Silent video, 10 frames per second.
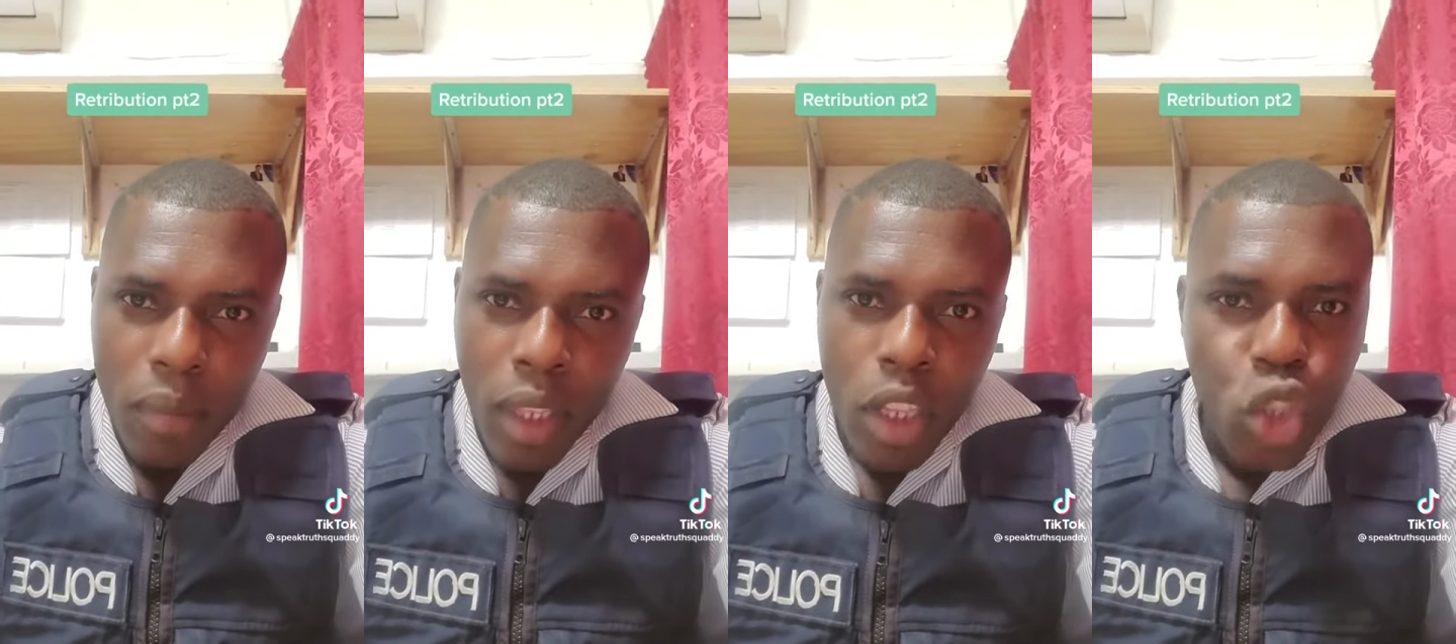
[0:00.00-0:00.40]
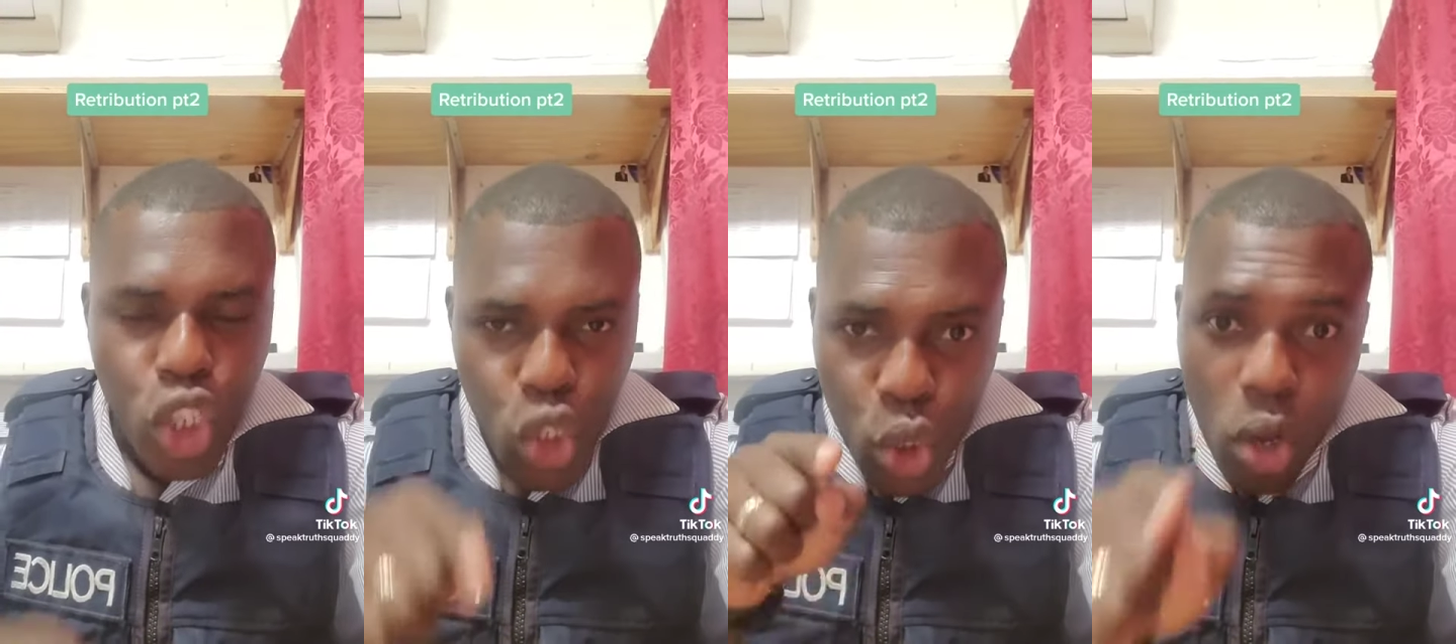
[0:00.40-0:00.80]

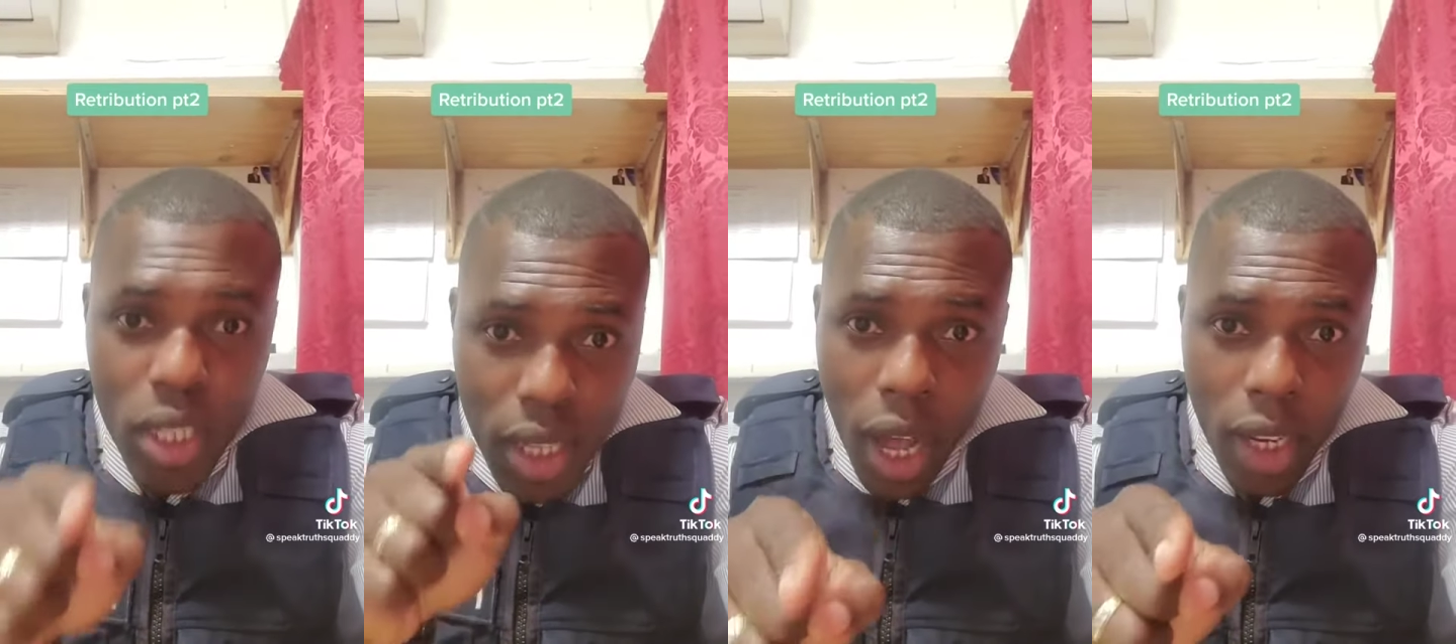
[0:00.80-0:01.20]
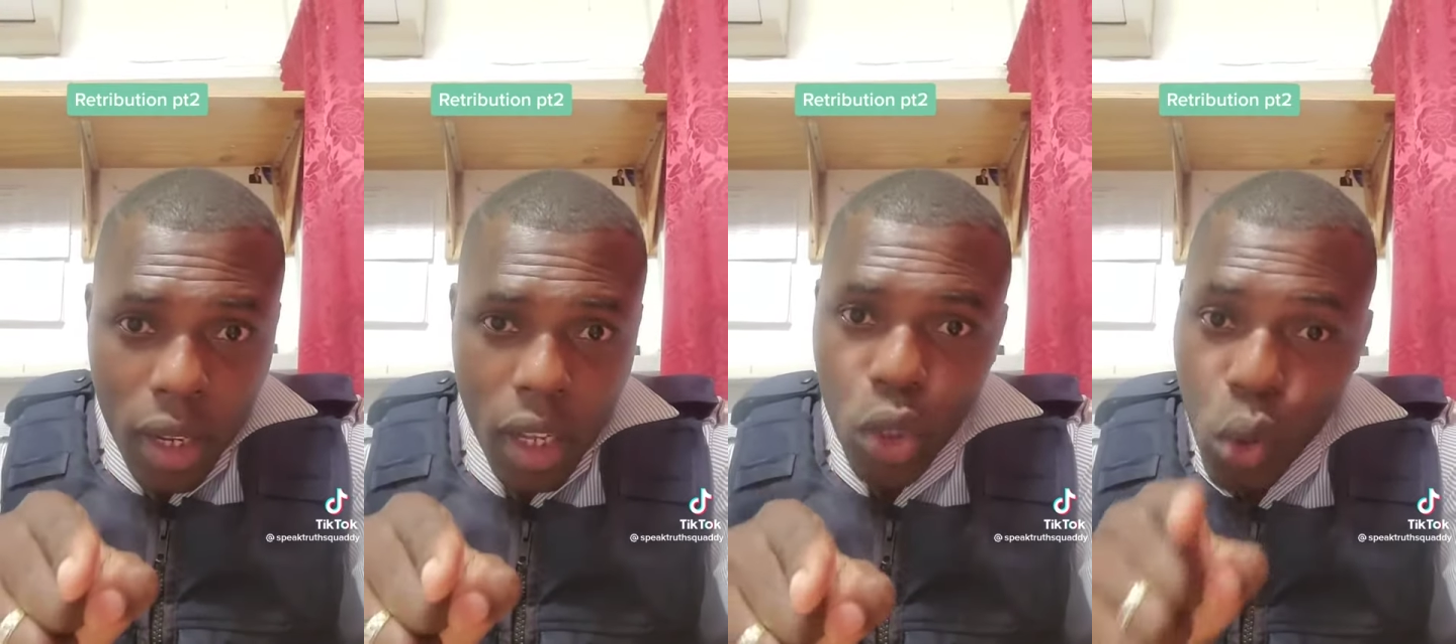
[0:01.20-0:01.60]
Just trust
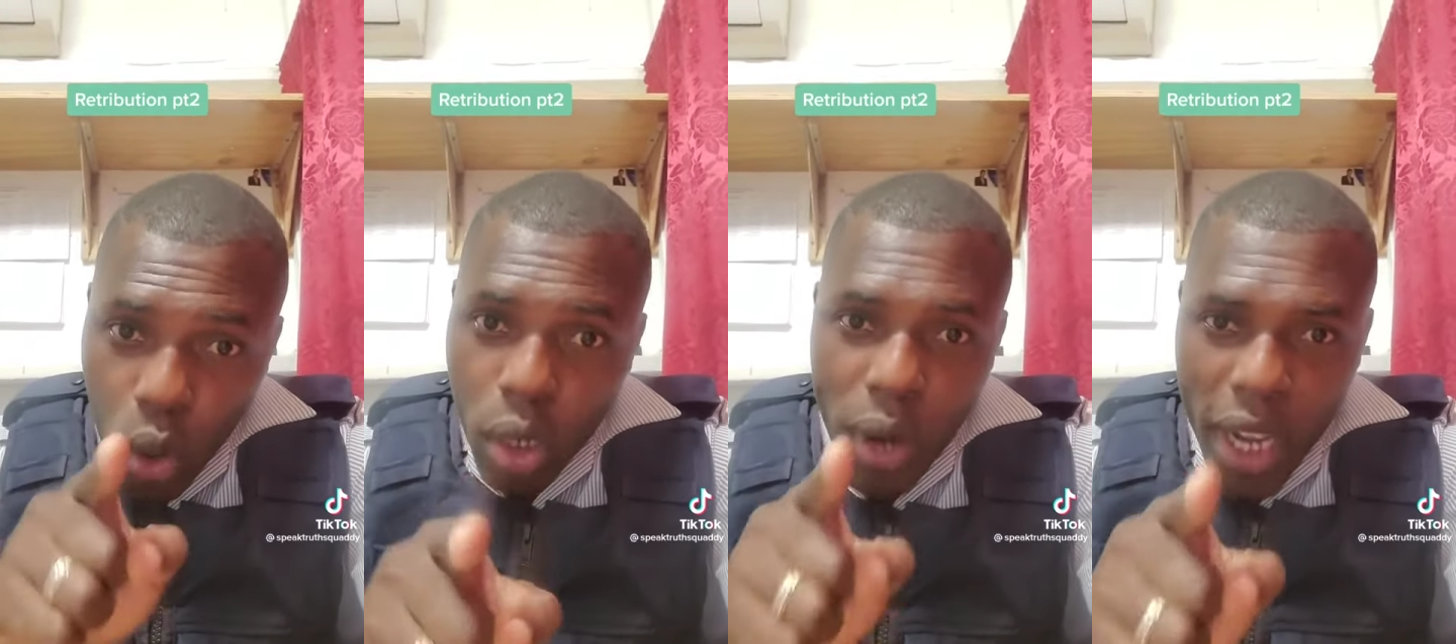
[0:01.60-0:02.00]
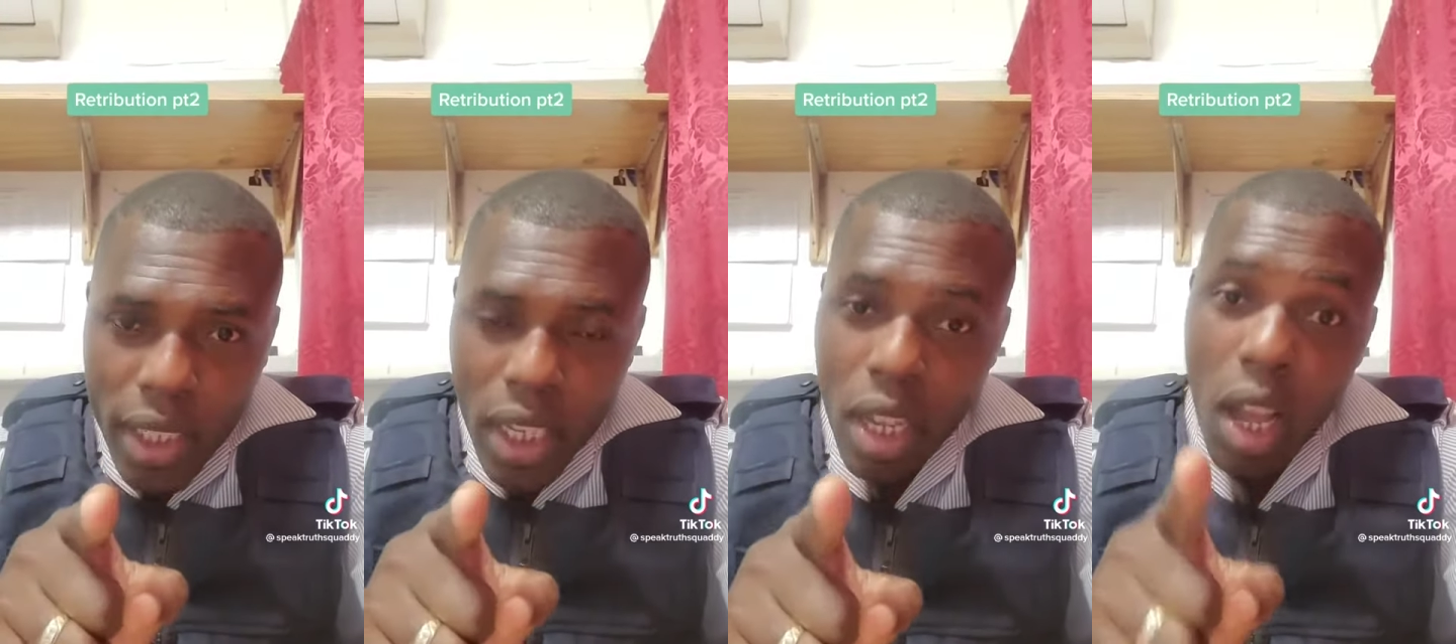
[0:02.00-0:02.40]
God, do the right
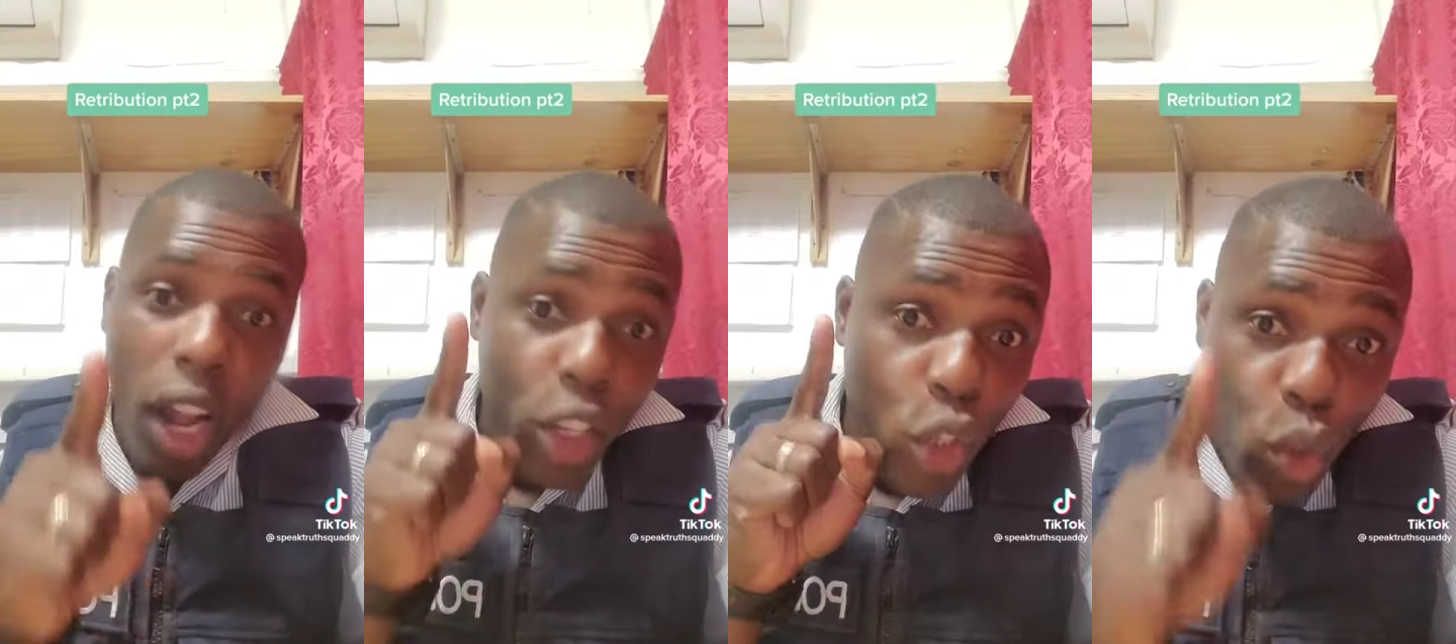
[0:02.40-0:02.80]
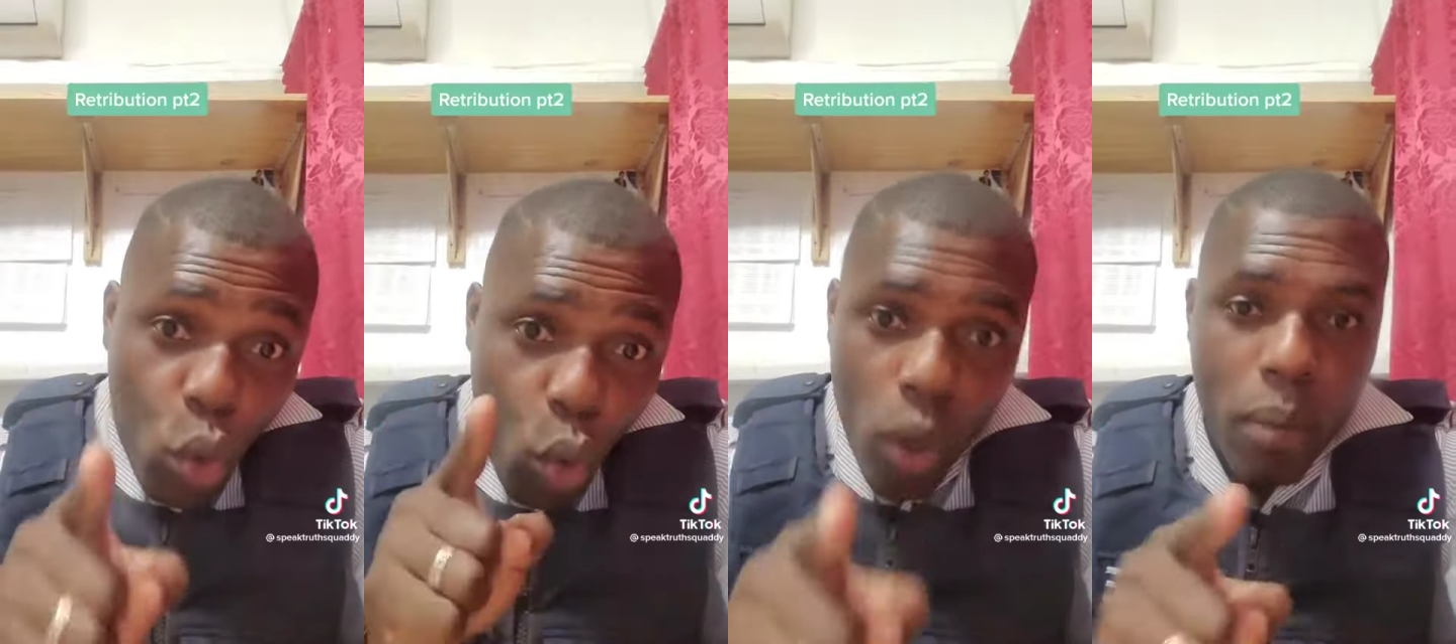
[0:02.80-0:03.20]
thing, and you
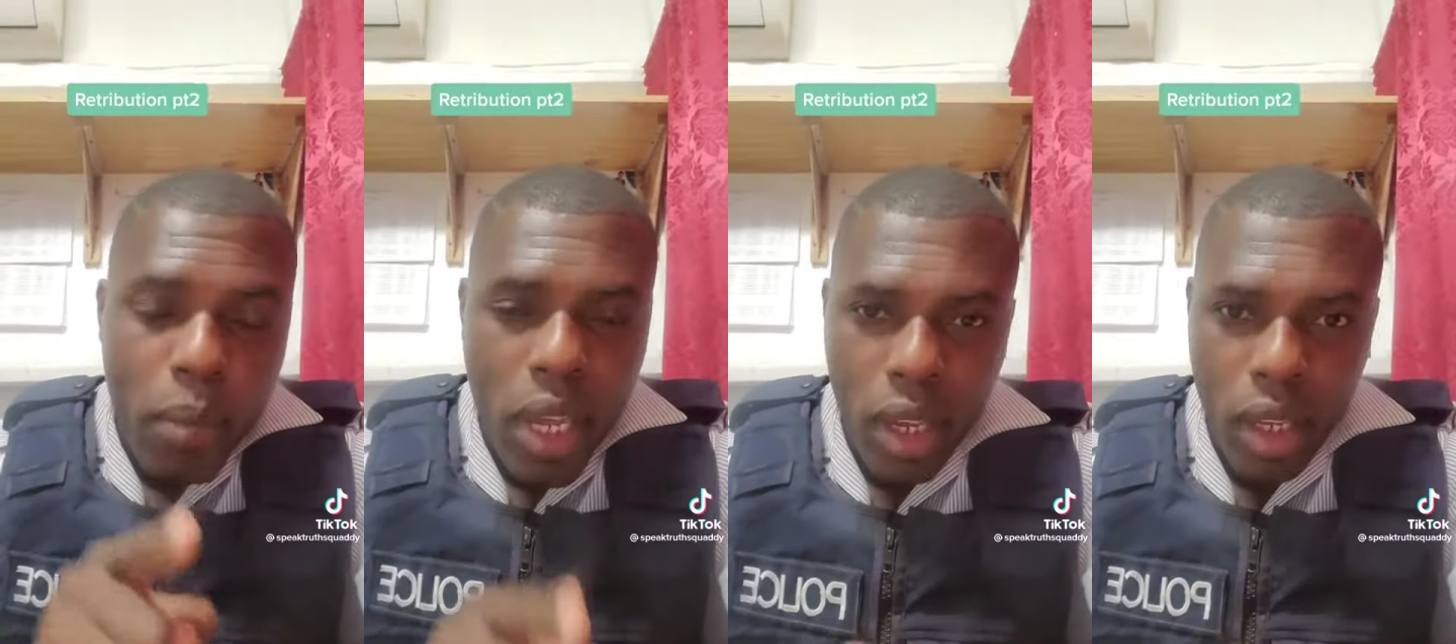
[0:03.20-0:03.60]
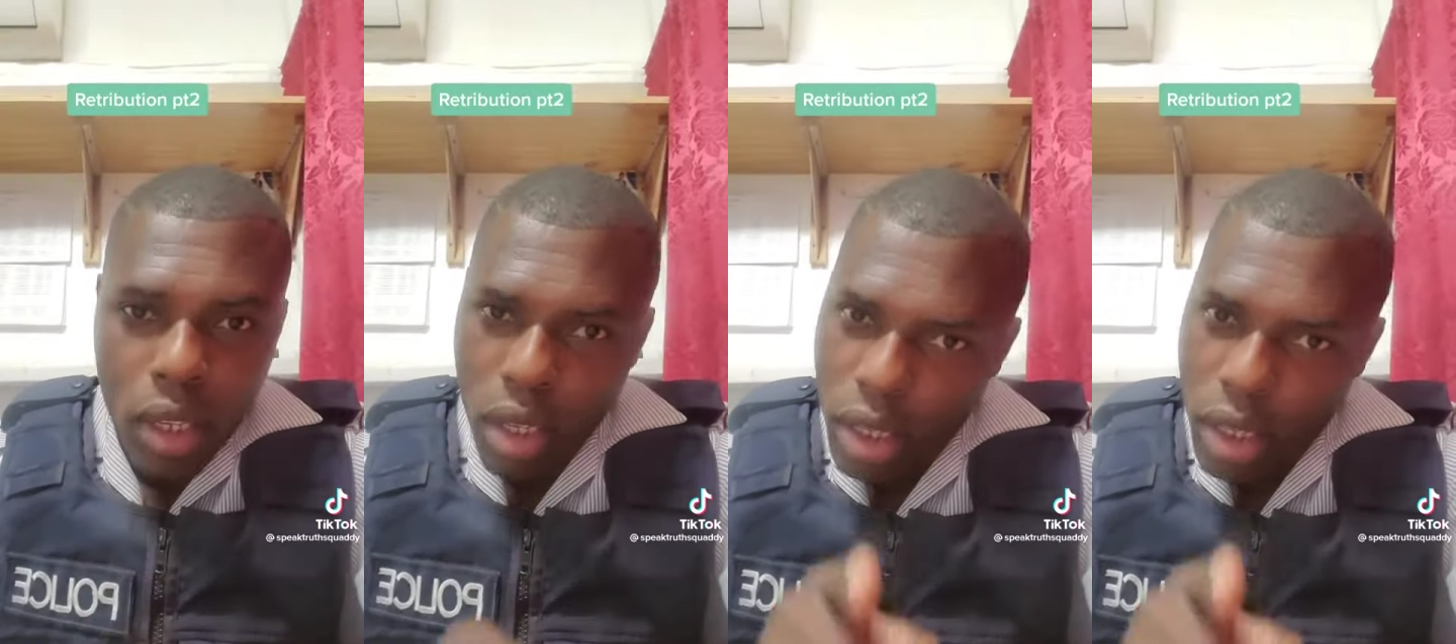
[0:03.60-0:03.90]
will make it.